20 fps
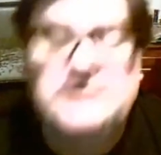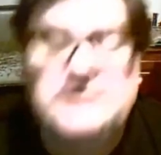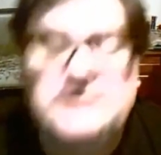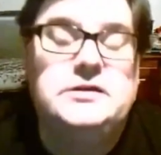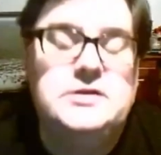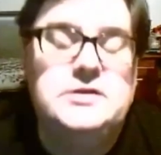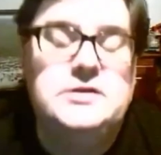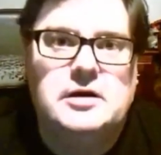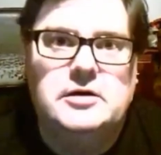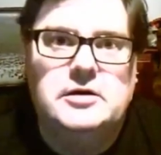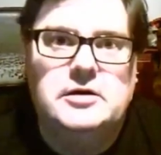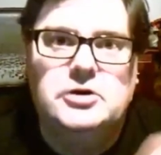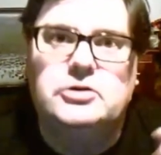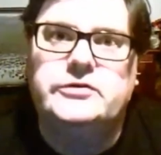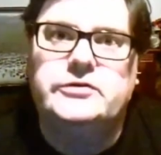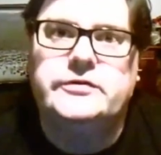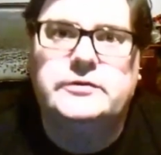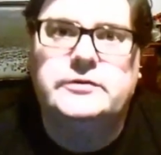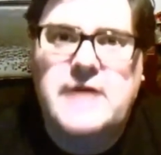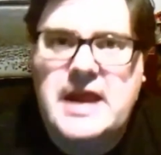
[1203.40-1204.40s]
the URLs
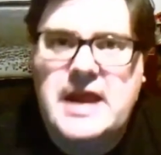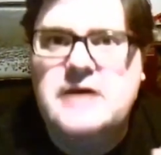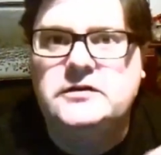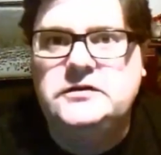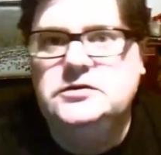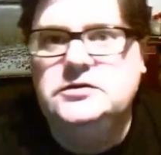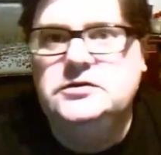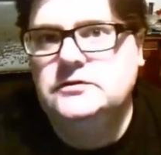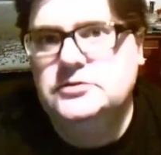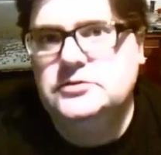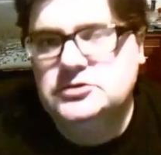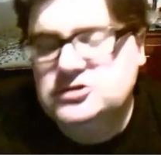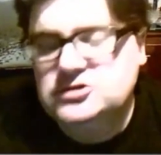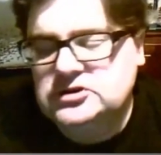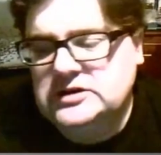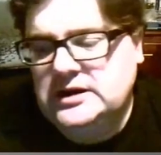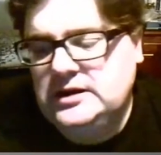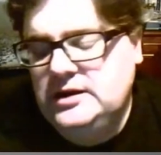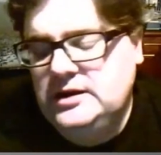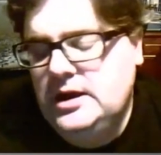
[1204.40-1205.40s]
of how to do
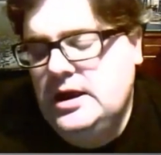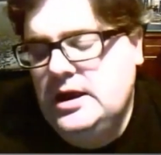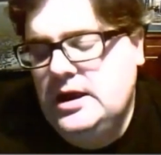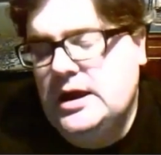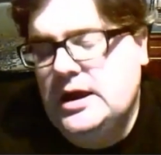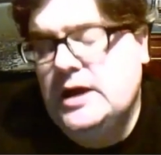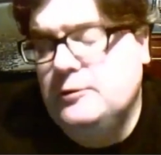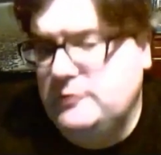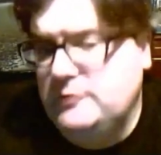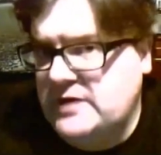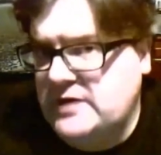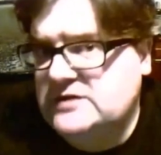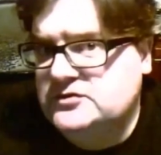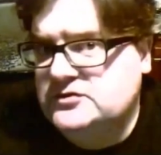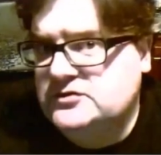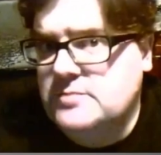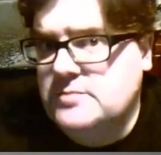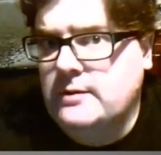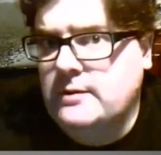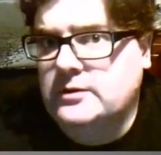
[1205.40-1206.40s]
versioning with
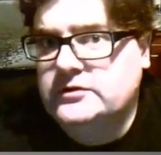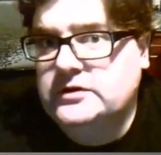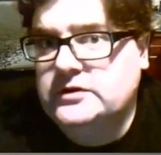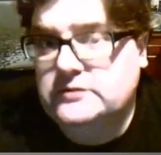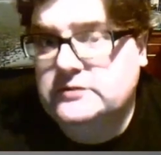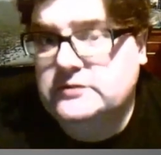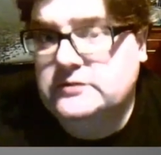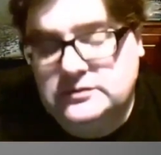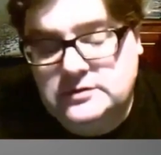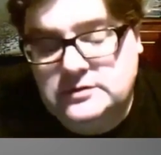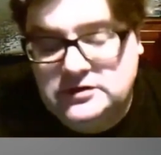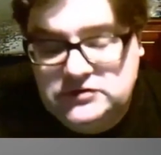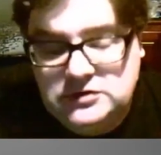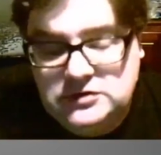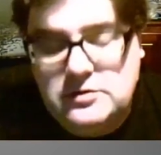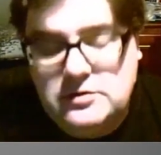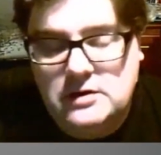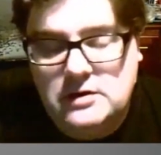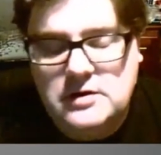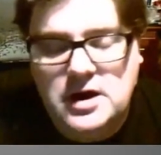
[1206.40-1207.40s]
Azure Mobile Services, because you're
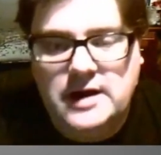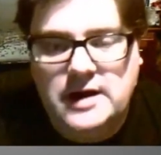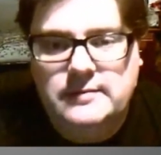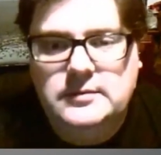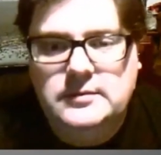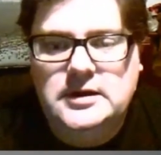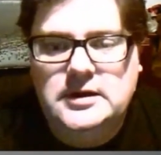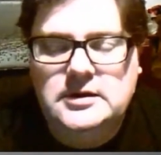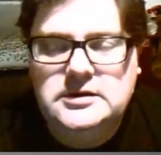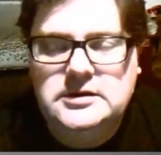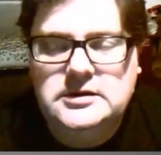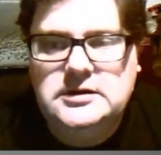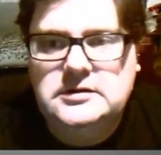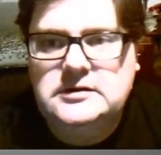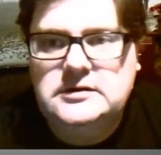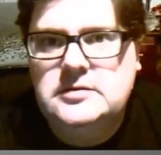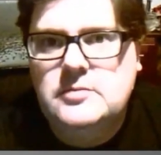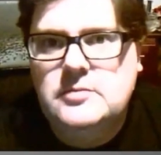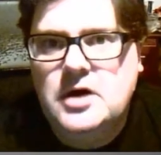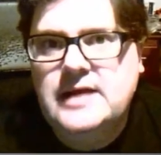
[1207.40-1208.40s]
quite right.
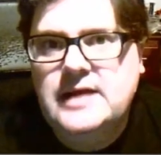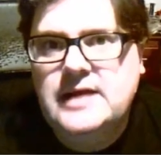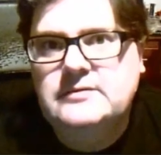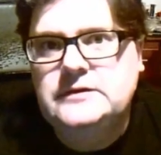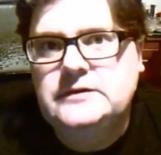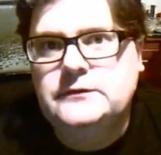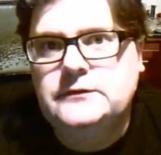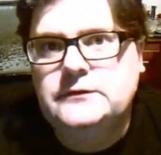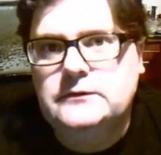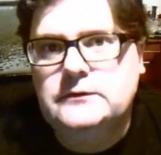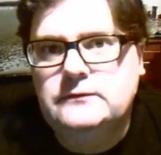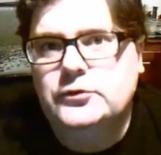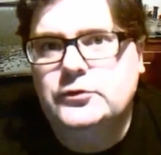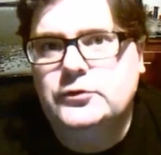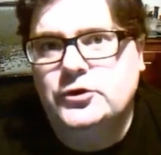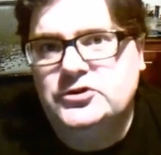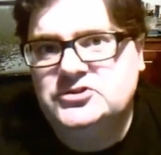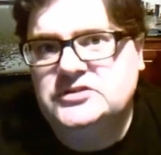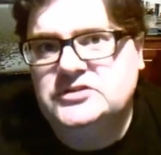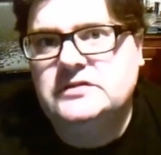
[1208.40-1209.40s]
You might have different
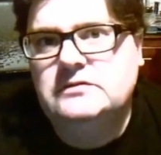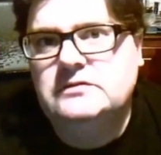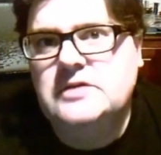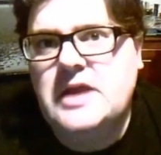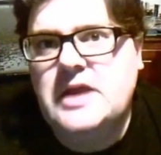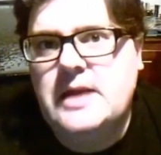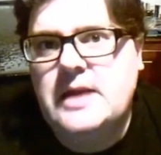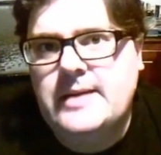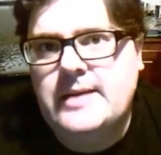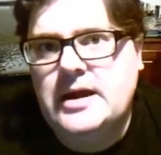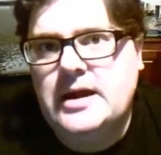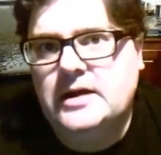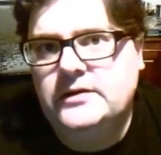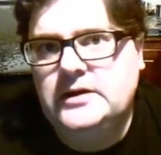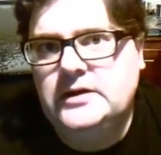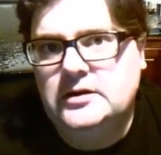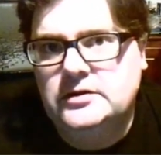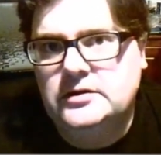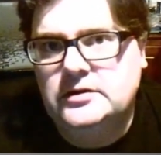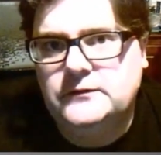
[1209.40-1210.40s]
versions of the app out
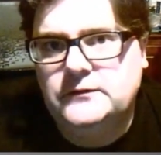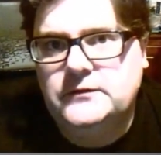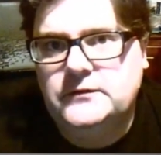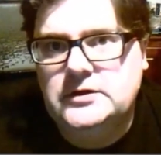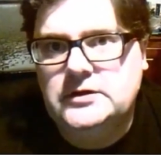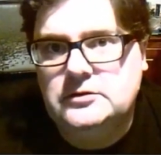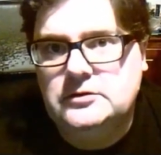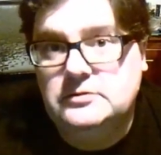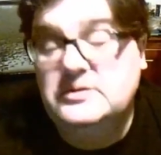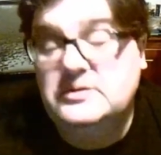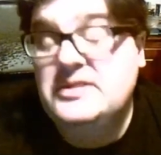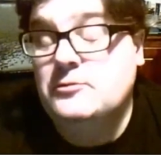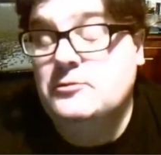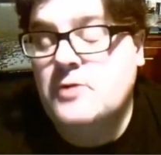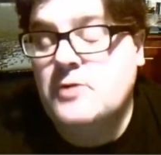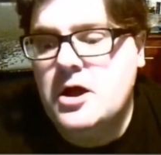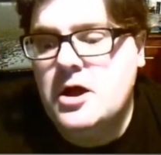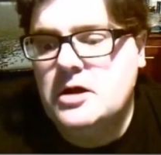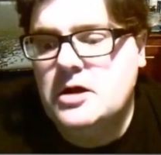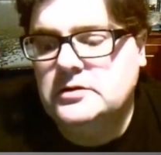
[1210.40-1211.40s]
there in the field and in the
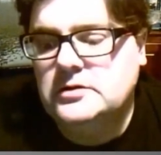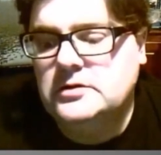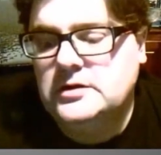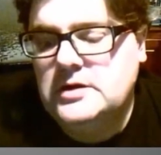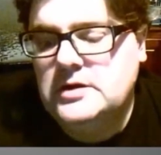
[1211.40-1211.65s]
wild.